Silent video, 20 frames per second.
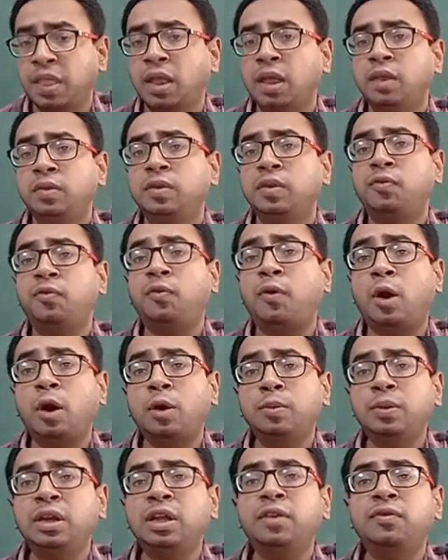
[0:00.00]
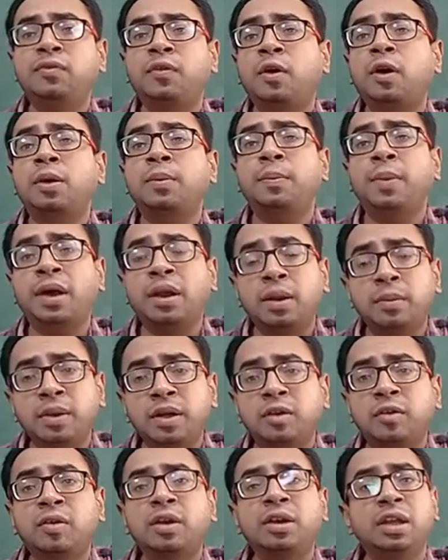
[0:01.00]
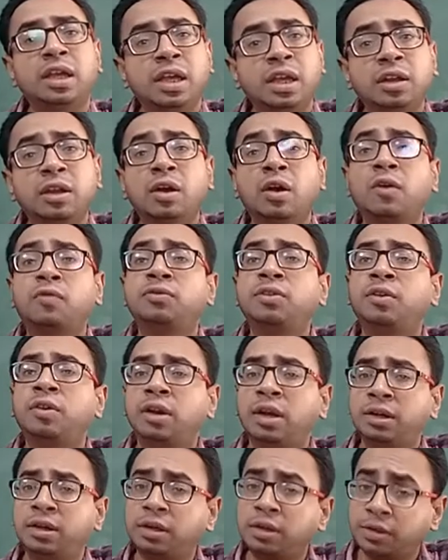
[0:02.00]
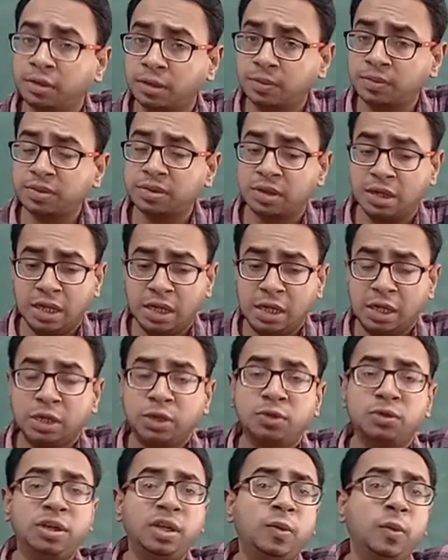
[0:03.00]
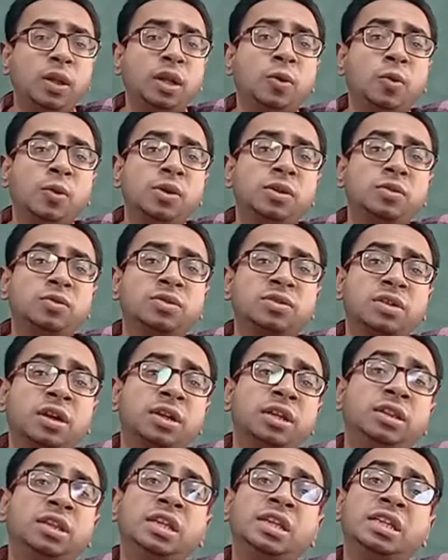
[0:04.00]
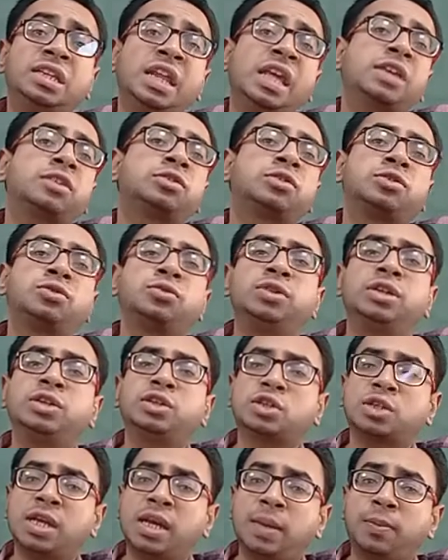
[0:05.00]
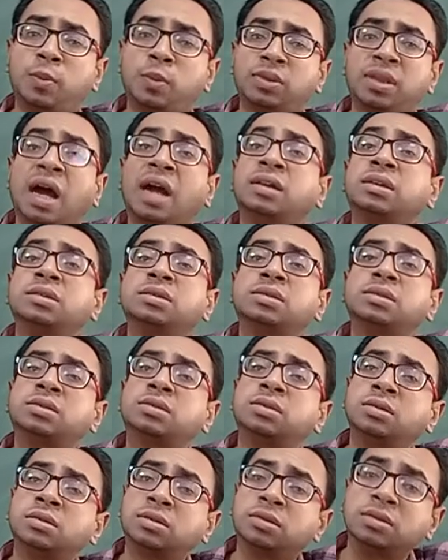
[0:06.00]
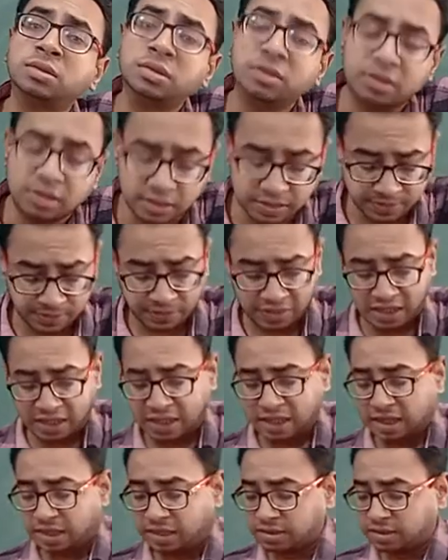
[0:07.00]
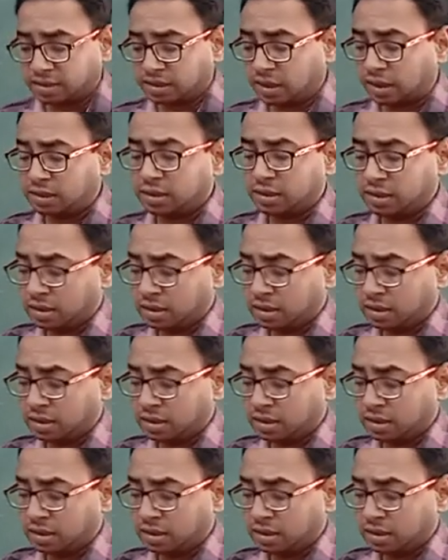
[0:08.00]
the formulae for parameter and area of the related terms. Today, we are going to study the next 2D shape, that is circles. Let us start.